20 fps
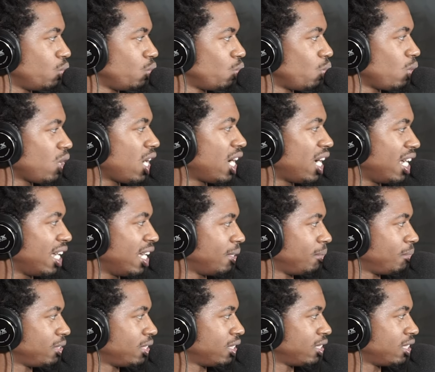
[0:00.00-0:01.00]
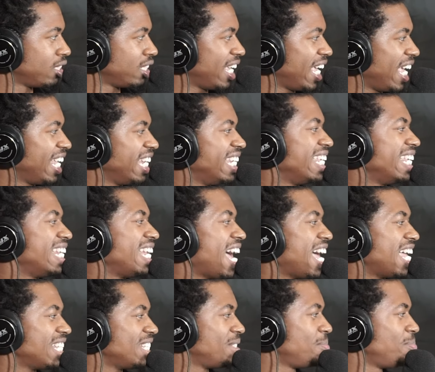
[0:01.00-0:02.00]
rhymes, and then
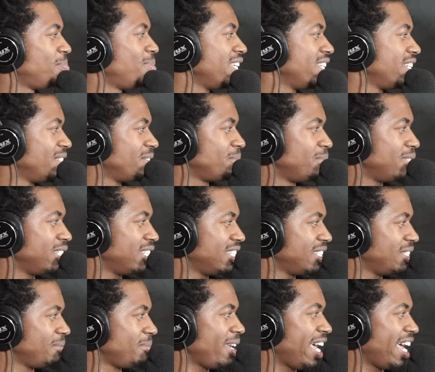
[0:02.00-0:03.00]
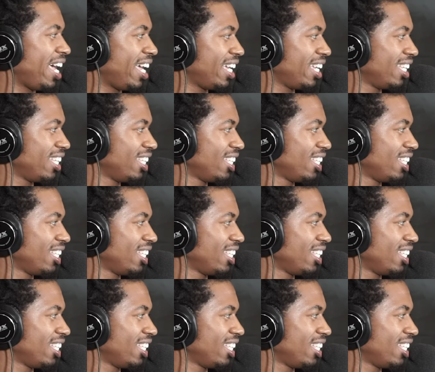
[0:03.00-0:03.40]
I spit them bitches back.